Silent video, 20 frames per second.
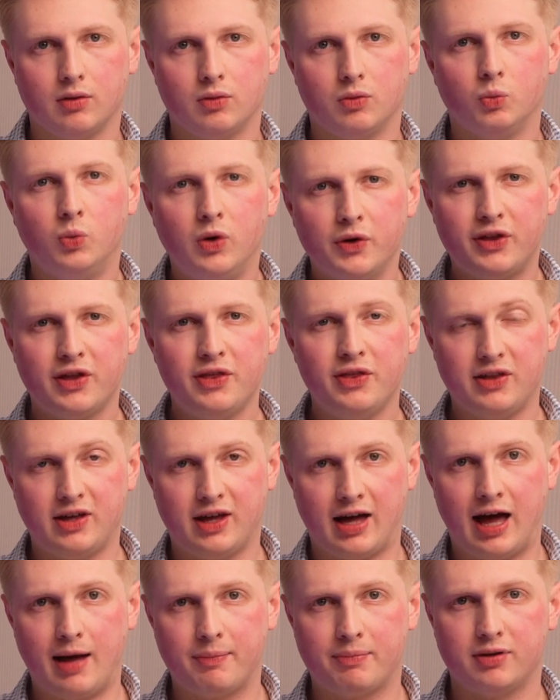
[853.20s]
Within the
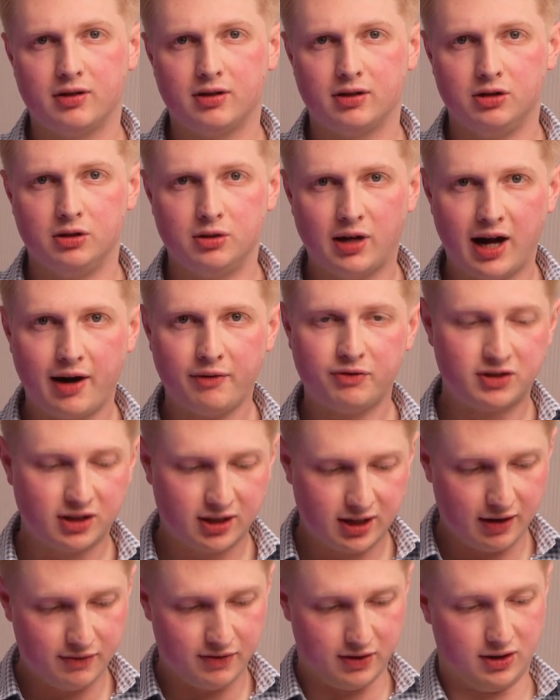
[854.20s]
app, you have to
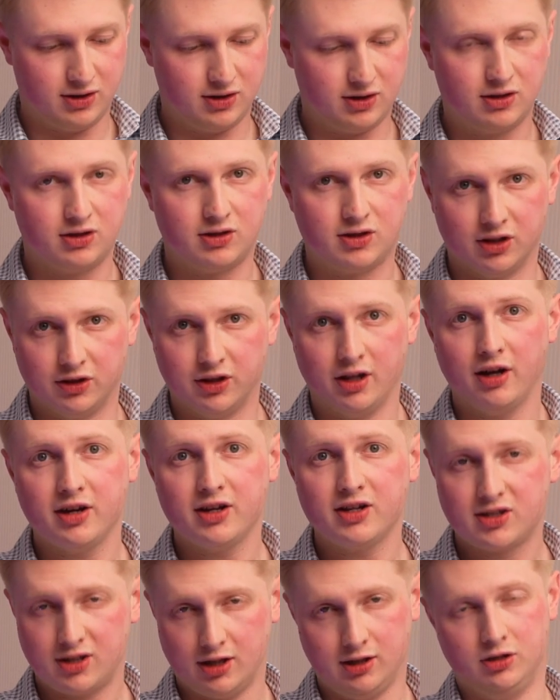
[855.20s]
give it to
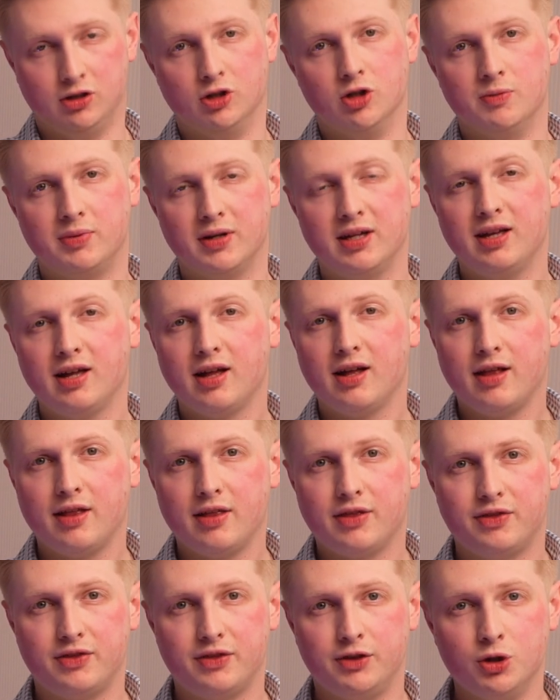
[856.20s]
Nice and Yubii.
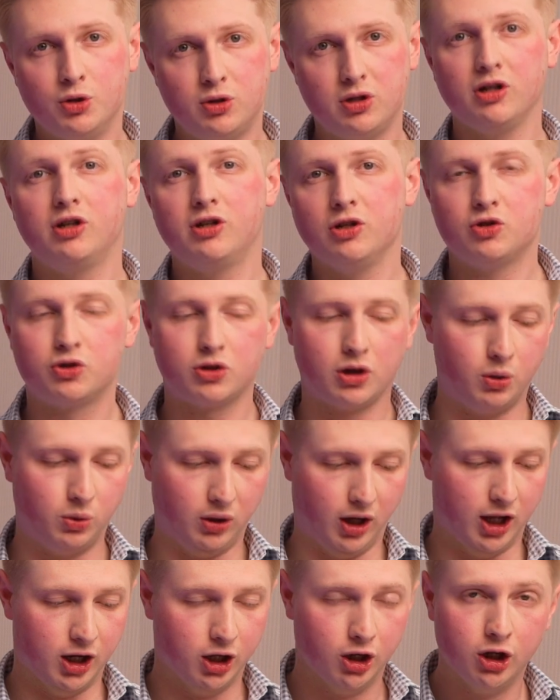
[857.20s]
You can
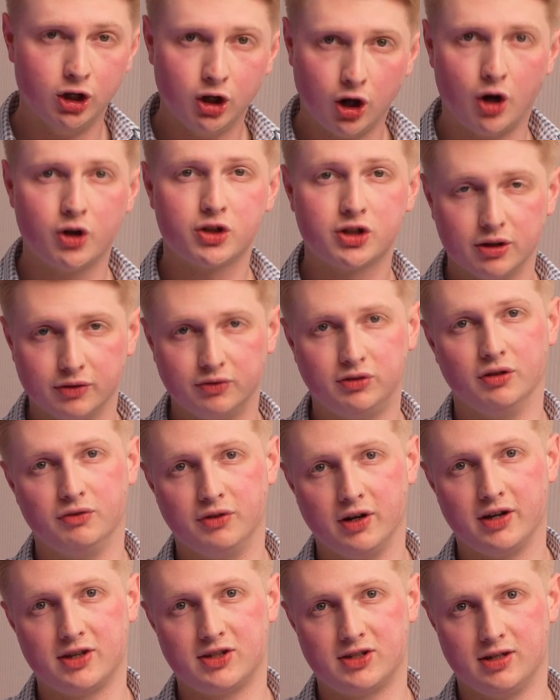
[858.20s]
control a lot of
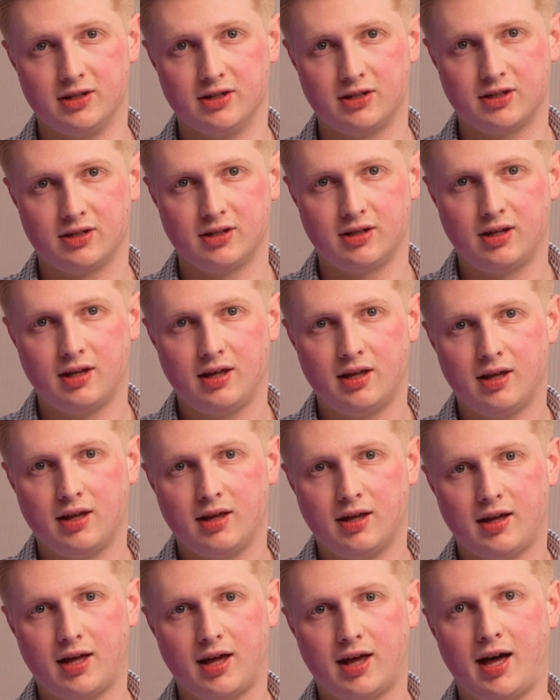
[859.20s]
devices,
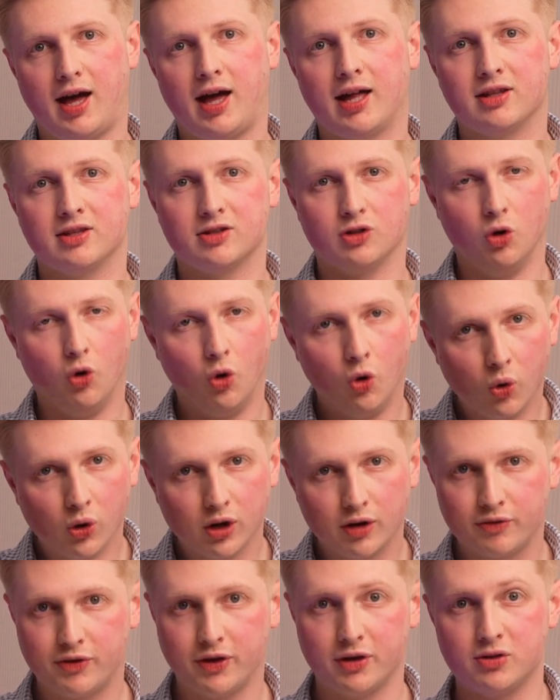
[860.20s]
and
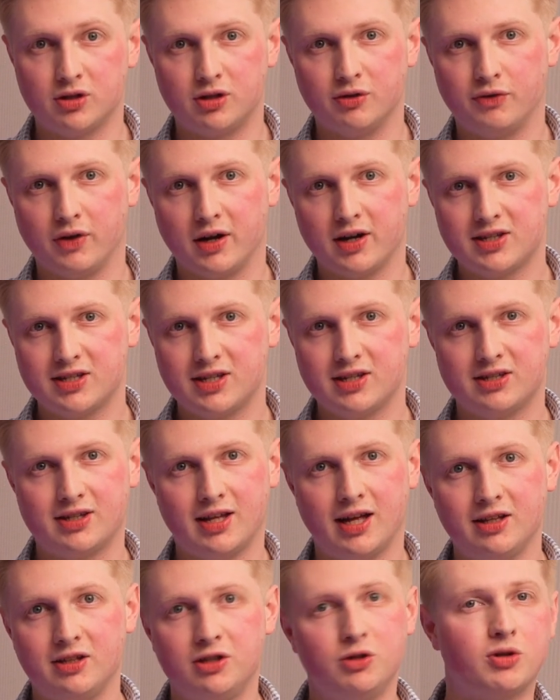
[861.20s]
all of those devices
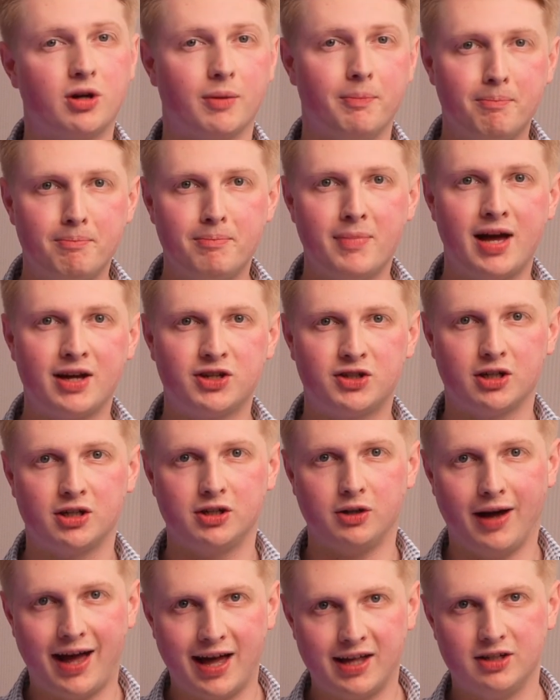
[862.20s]
then you can measure
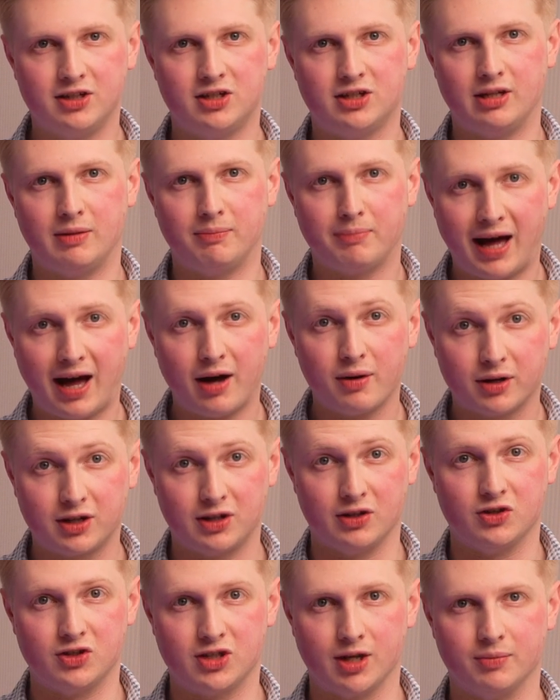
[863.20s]
your energy and power
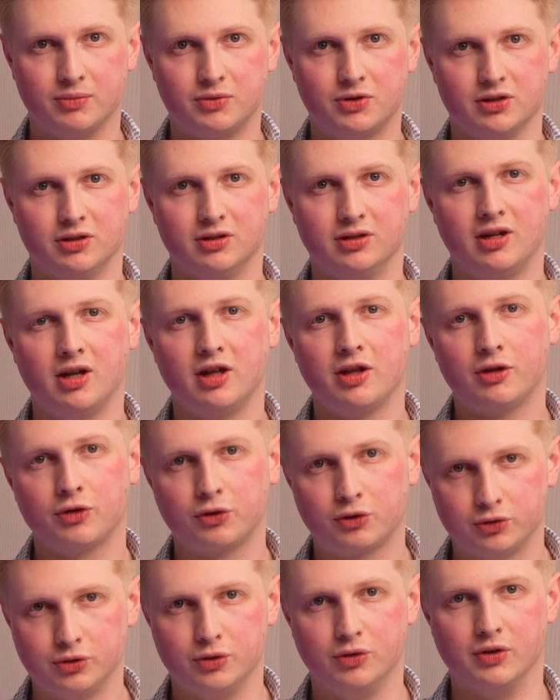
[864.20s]
consumption
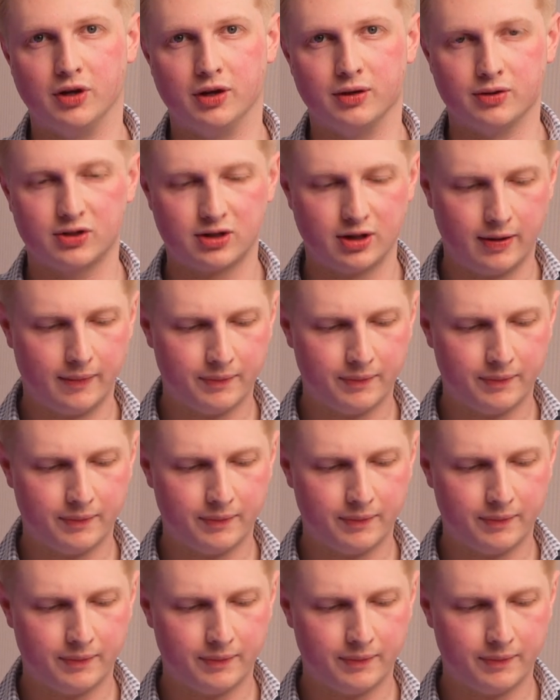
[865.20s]
through those.